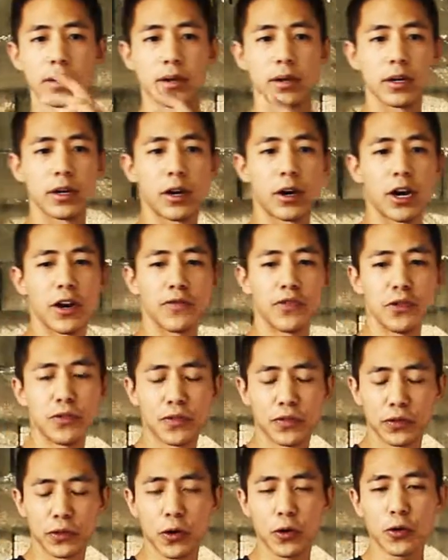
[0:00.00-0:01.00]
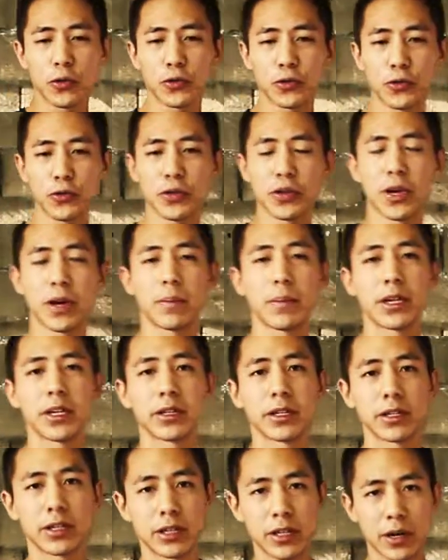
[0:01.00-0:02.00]
Alright, if you flow through them
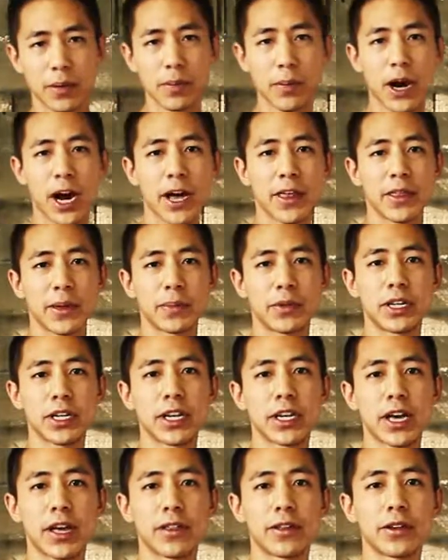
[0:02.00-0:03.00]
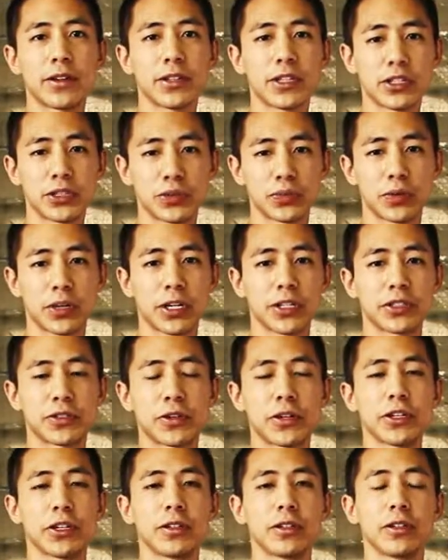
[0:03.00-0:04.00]
and combine them together, this is what it's
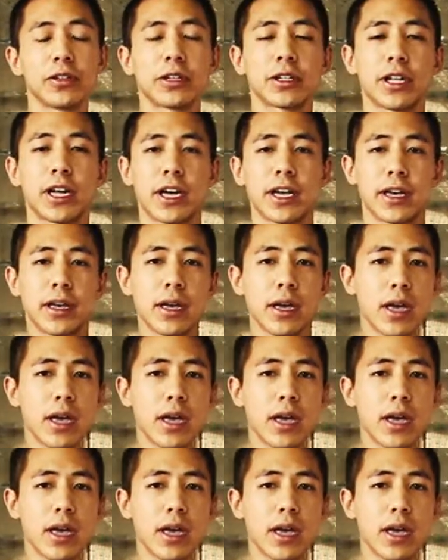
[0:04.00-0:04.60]
going to look like.